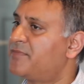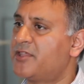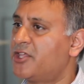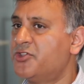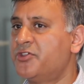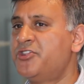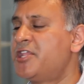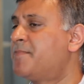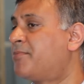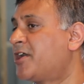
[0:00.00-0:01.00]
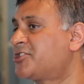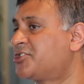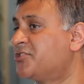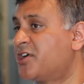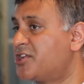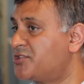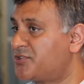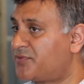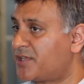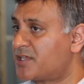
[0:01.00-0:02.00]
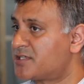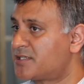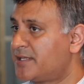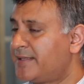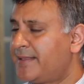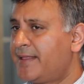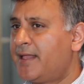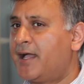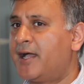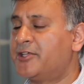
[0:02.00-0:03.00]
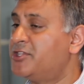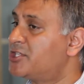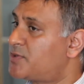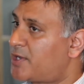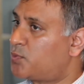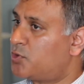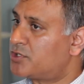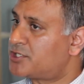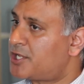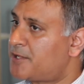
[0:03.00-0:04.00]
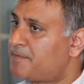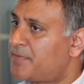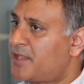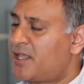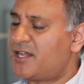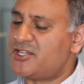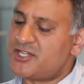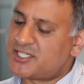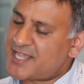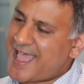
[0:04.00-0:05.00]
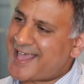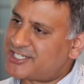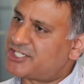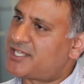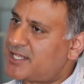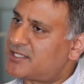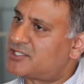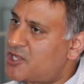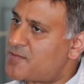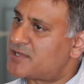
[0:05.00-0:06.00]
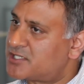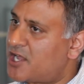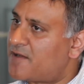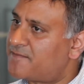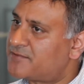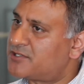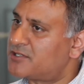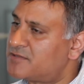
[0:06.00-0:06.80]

You need a brush, you can't use your fingers. You need to add water, and you need to agitate the soap itself to